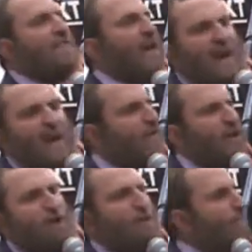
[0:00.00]
that every
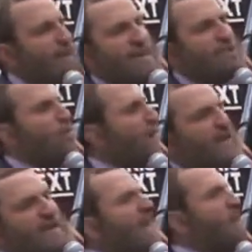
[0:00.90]
human being is
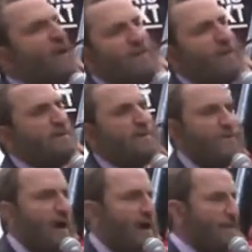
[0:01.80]
created equally in the image
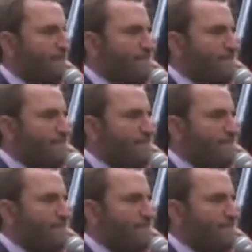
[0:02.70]
of God.